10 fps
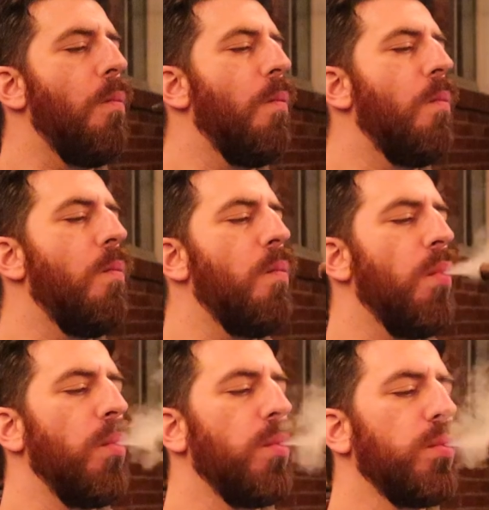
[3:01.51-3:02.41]

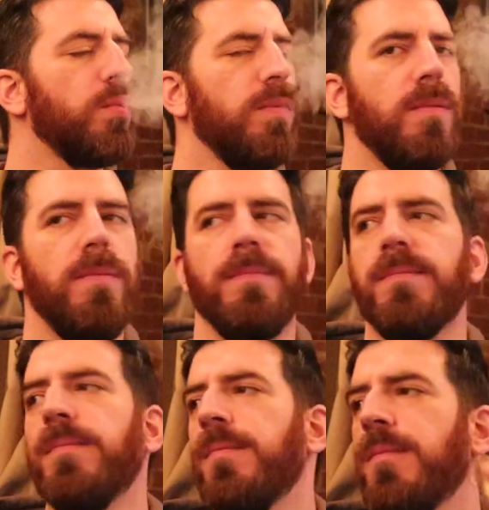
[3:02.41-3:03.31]

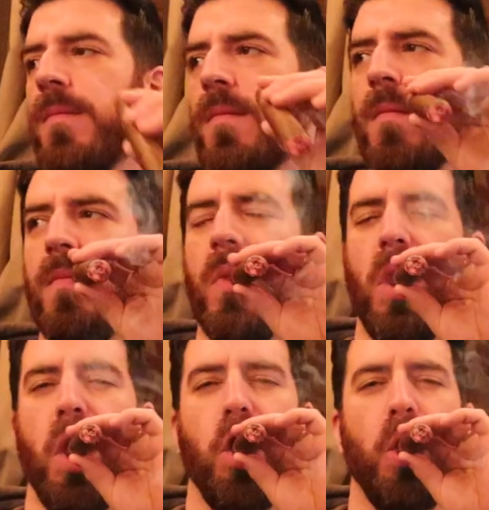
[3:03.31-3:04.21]

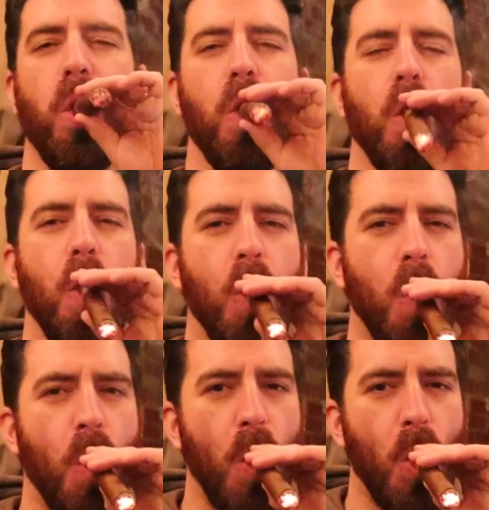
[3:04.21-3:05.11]

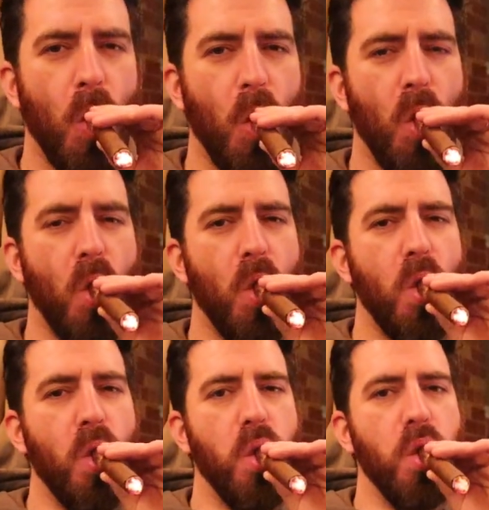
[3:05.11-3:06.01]
No one is speaking in this clip.